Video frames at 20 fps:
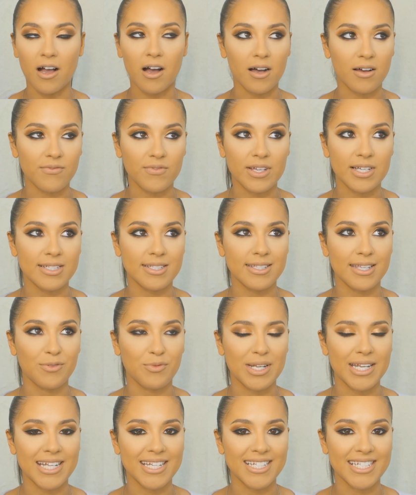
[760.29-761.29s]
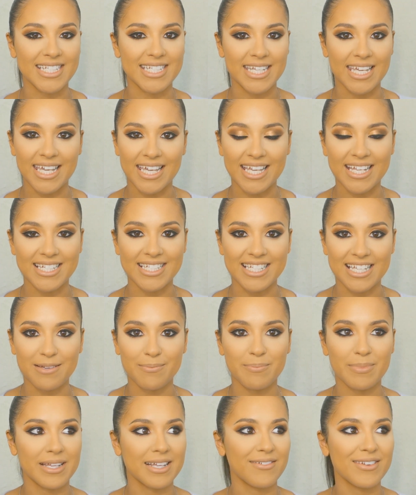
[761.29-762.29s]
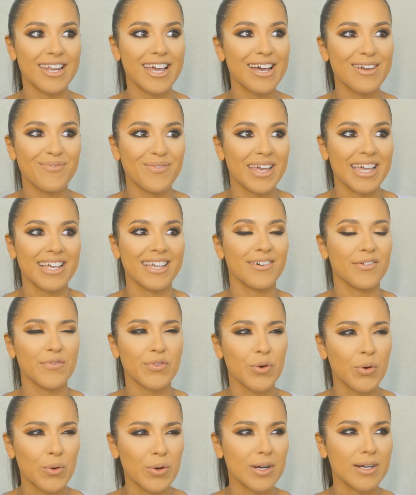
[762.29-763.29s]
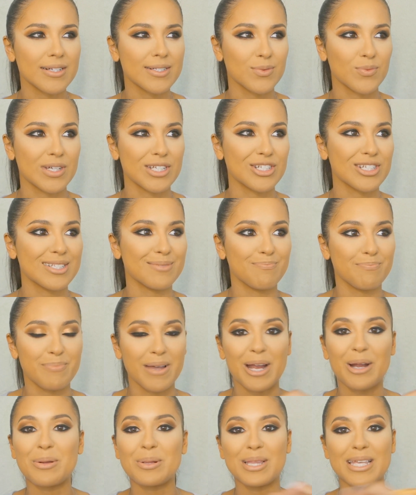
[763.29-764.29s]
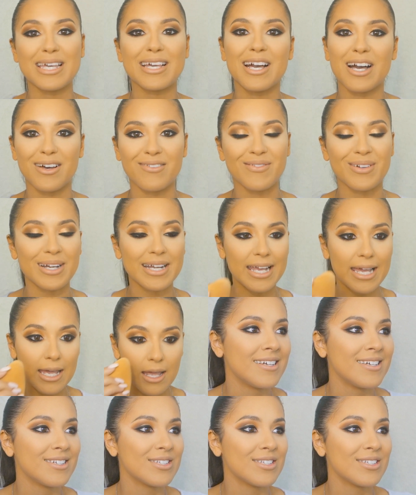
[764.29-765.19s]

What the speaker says: Obviously, we didn't dig it deep enough. Like, of course, we just barely covered it.